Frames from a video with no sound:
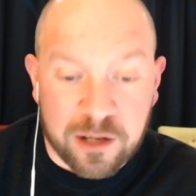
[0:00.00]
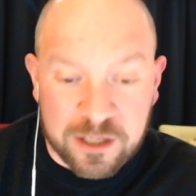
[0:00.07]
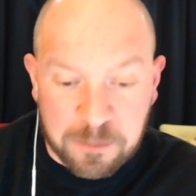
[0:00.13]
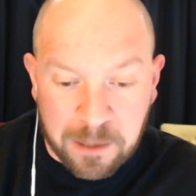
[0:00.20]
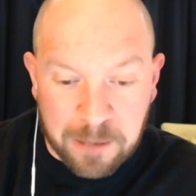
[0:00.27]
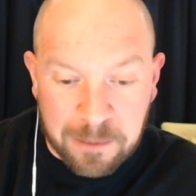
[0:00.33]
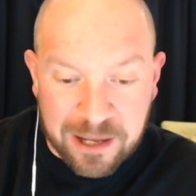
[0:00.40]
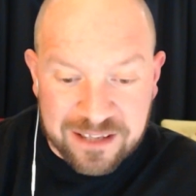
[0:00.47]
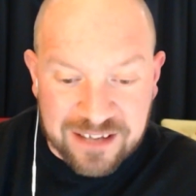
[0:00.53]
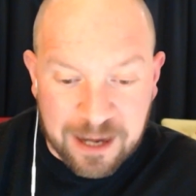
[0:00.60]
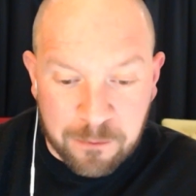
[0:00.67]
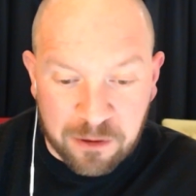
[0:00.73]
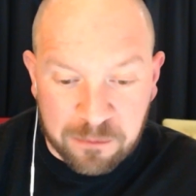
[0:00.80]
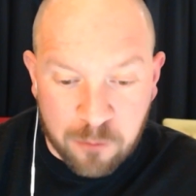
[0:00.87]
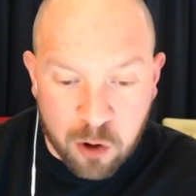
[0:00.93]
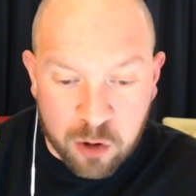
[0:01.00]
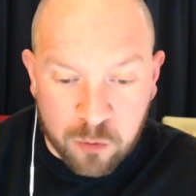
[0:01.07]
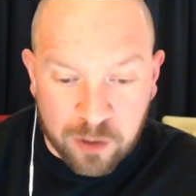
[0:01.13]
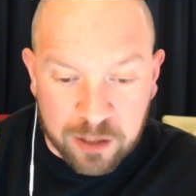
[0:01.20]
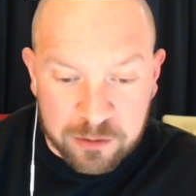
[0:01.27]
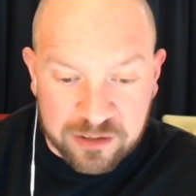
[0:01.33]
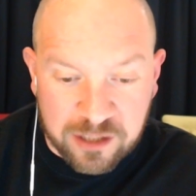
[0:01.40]
I spent a bit of time with Mark
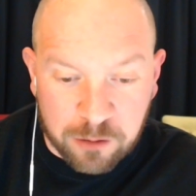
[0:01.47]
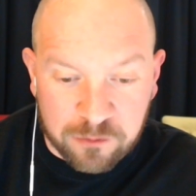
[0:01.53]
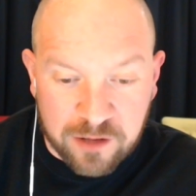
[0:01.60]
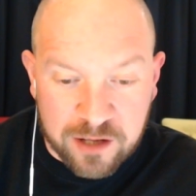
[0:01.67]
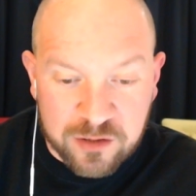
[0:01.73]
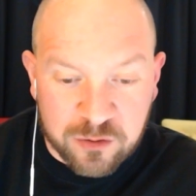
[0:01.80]
while I was down there,